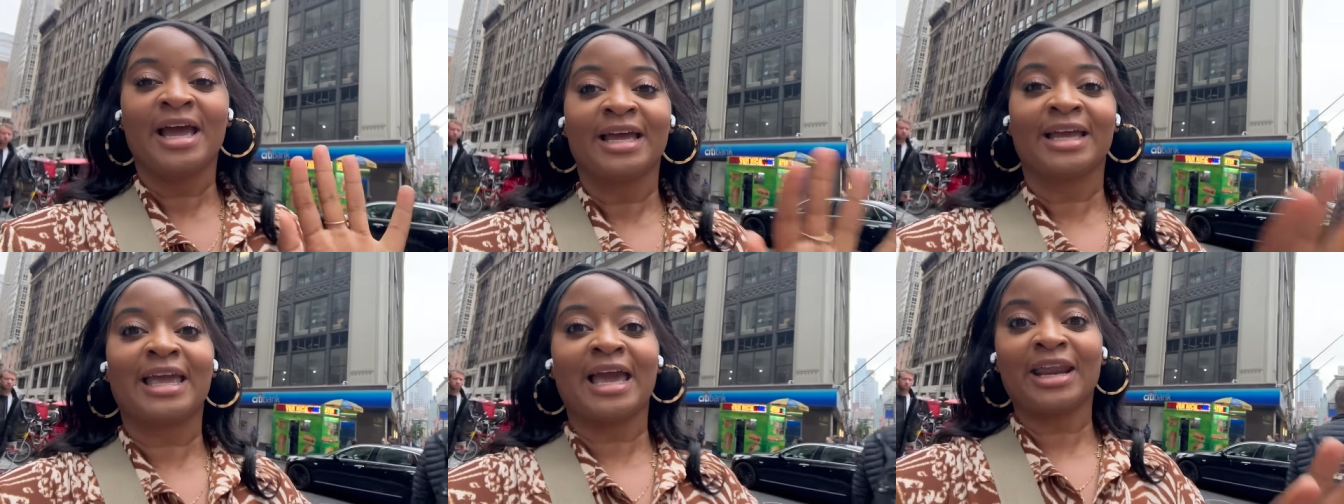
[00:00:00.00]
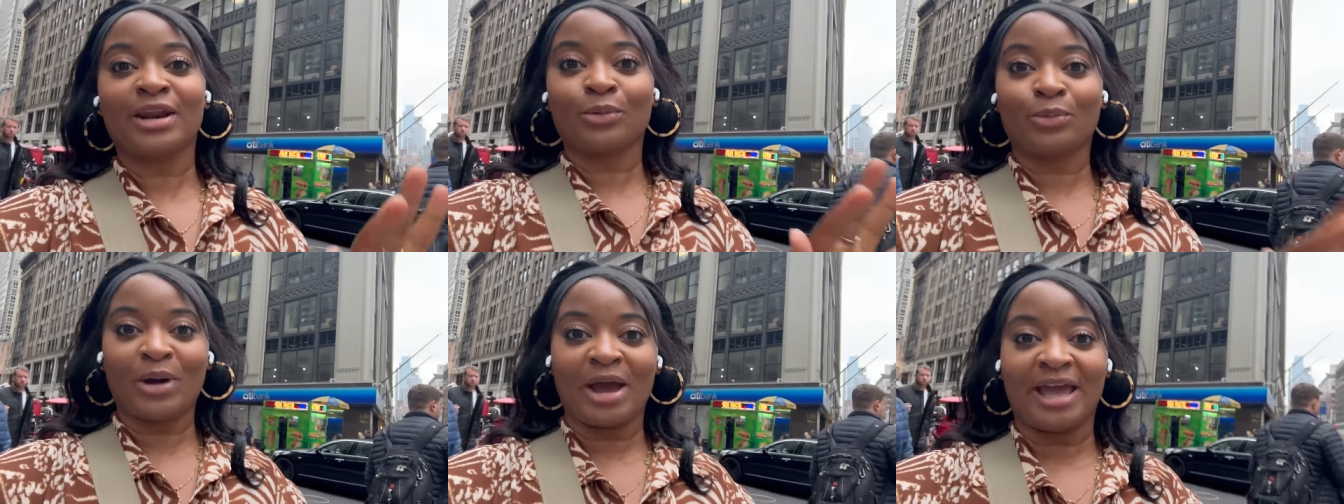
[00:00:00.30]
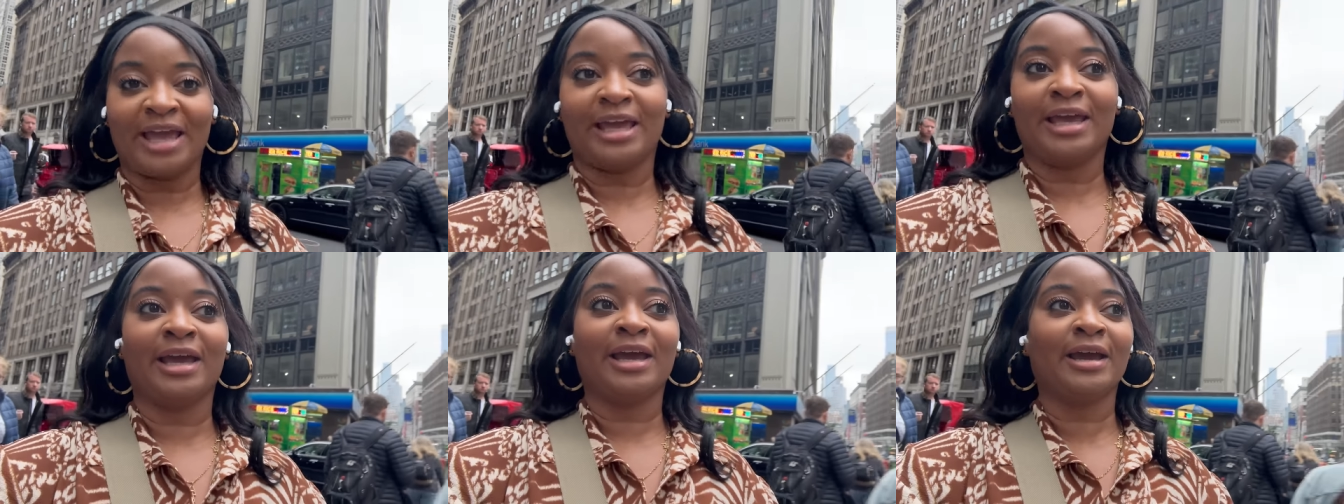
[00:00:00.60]
get
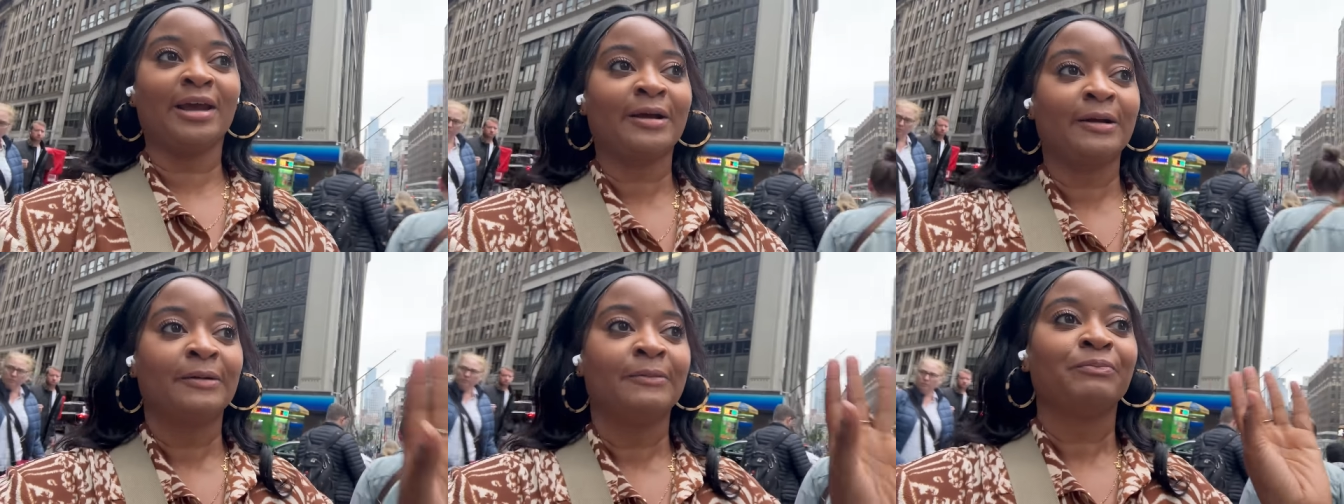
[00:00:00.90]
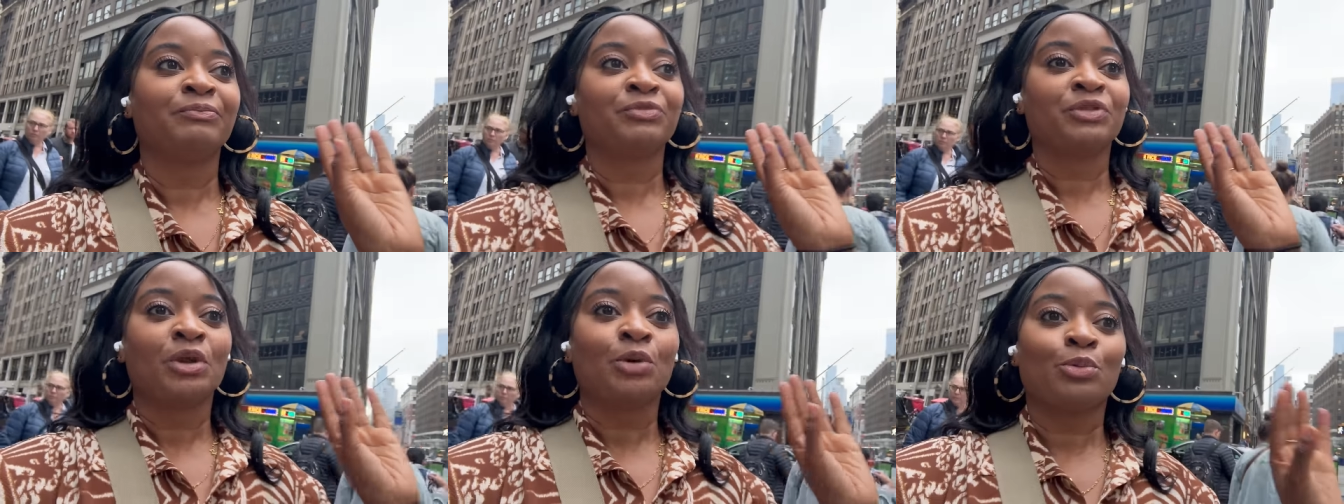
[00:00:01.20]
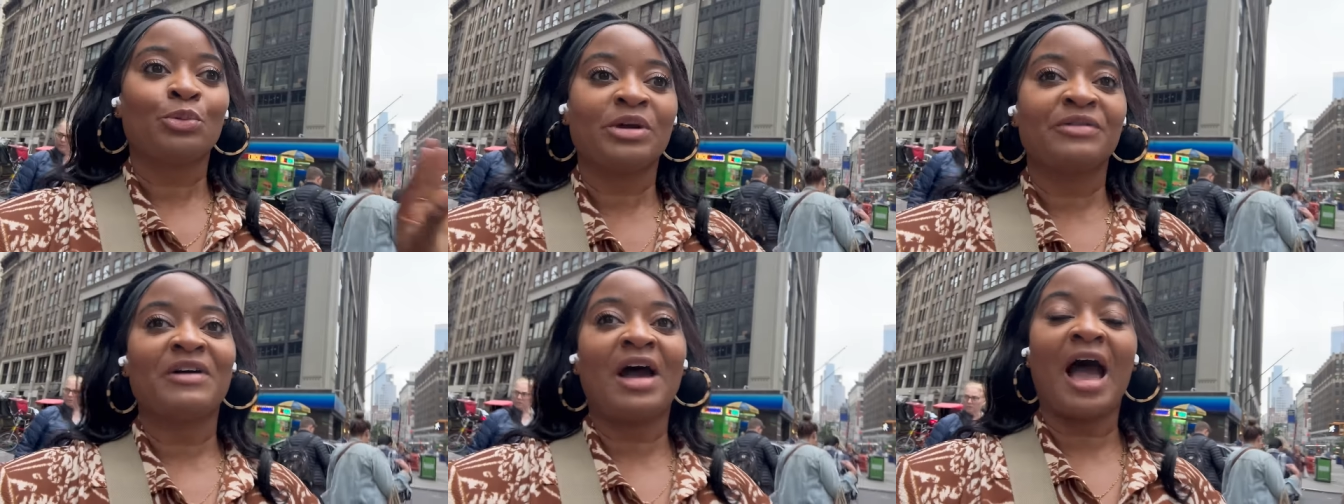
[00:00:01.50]
away
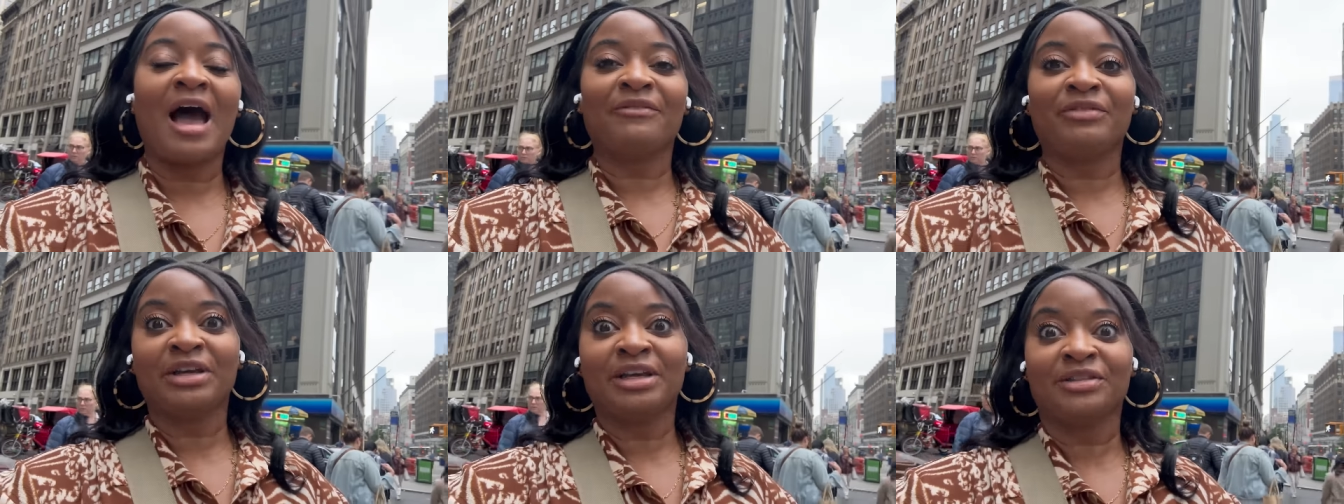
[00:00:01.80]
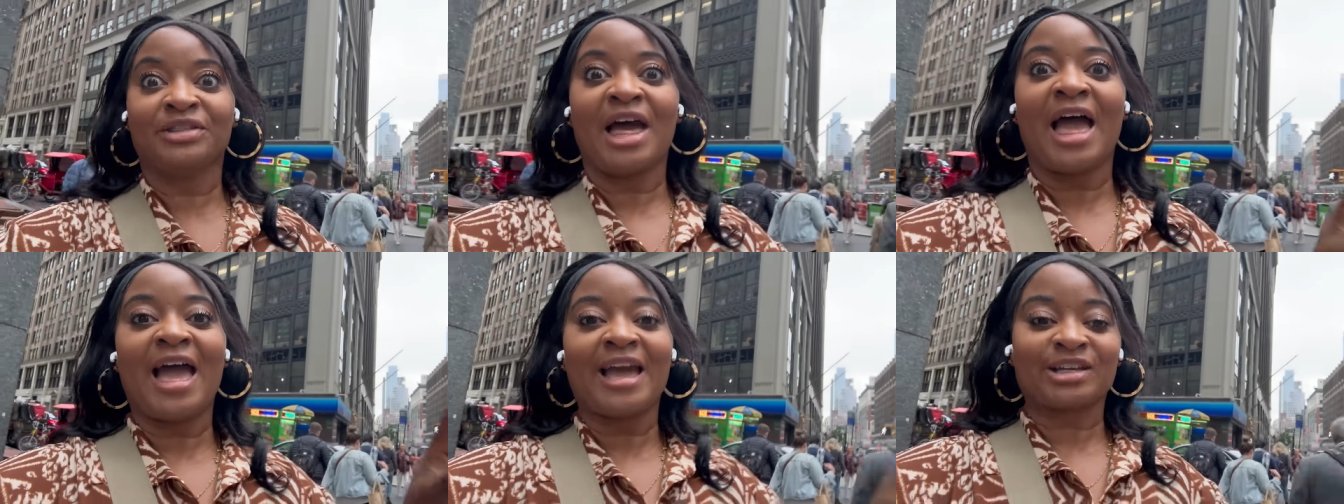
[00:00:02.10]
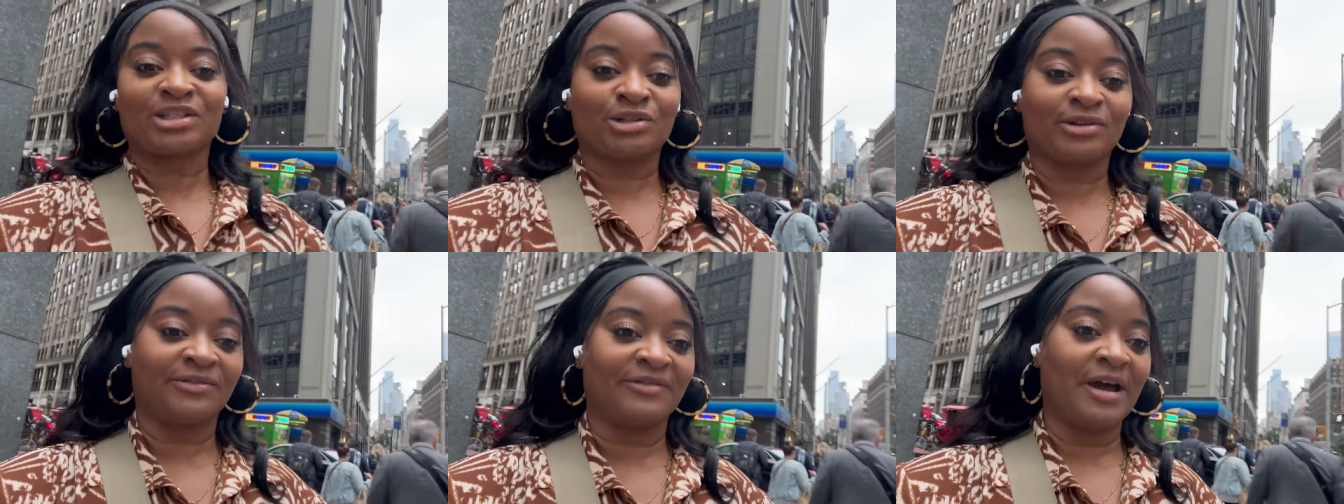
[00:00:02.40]
with having the
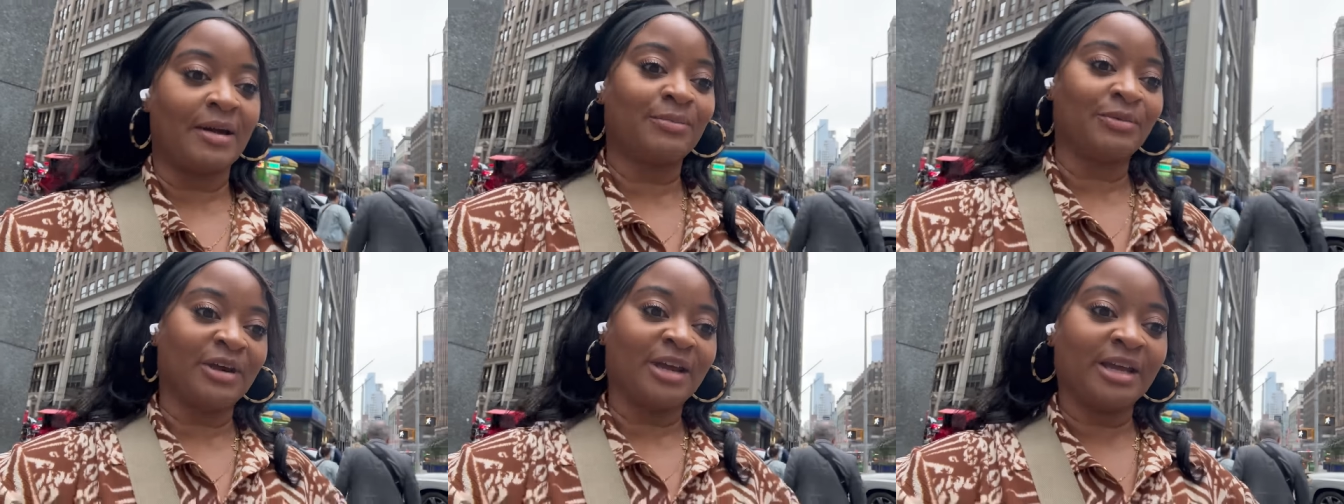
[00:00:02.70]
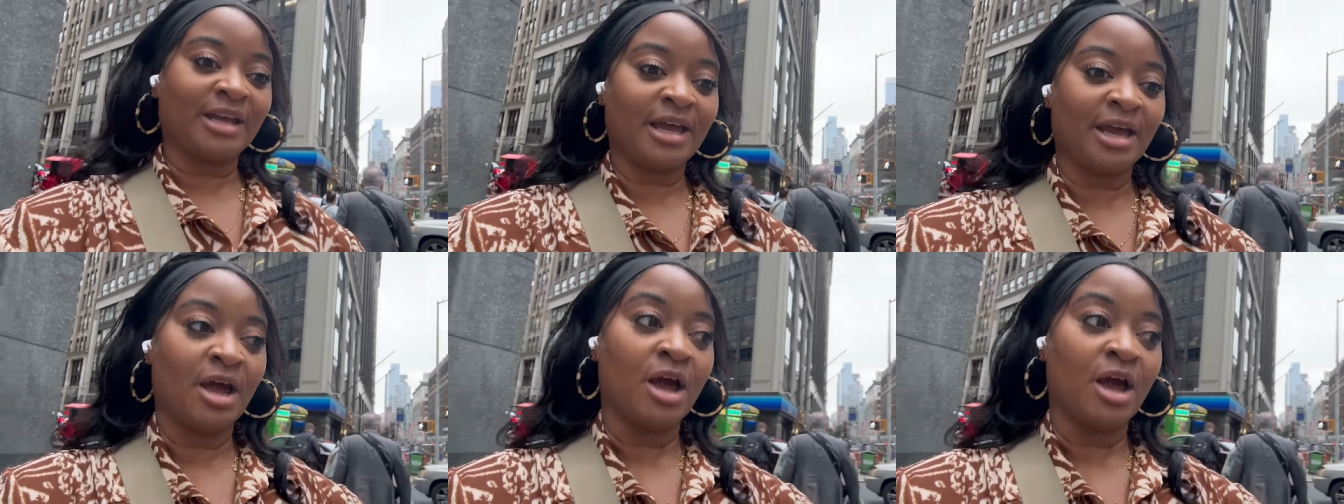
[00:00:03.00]
extra fabric,